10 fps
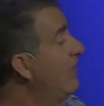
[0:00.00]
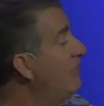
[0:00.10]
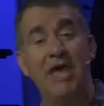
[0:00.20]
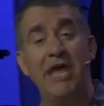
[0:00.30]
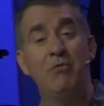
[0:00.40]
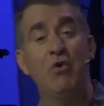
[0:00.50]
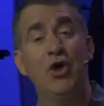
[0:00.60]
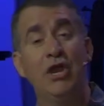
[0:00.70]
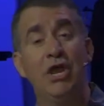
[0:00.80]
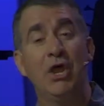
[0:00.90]
that they
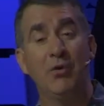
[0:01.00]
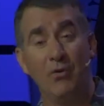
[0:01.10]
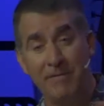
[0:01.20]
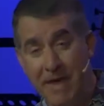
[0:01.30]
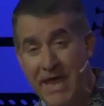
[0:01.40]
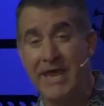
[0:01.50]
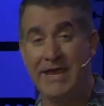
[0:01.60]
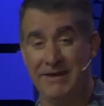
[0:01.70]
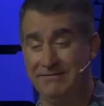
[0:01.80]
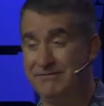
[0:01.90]
would
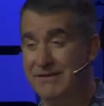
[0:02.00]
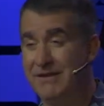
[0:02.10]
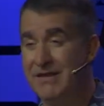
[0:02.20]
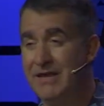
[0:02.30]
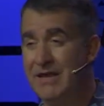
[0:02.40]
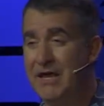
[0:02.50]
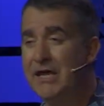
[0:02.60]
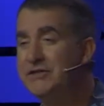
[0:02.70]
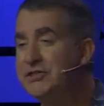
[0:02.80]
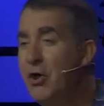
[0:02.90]
remain.
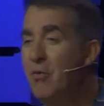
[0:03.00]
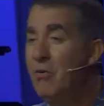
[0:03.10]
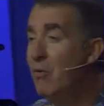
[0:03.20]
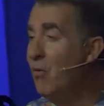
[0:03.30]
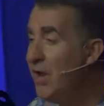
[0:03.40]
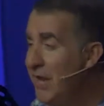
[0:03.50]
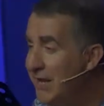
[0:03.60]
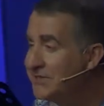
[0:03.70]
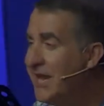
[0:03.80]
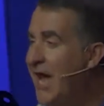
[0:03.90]
And so,
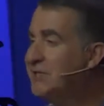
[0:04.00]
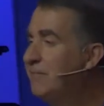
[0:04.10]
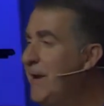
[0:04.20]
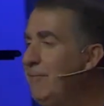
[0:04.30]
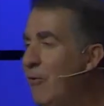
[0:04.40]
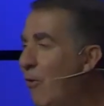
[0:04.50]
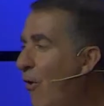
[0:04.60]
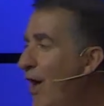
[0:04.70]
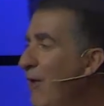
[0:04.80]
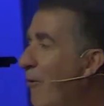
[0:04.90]
we as God's people,
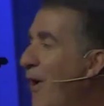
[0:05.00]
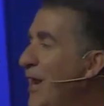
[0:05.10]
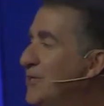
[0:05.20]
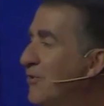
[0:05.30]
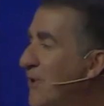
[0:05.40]
what, what is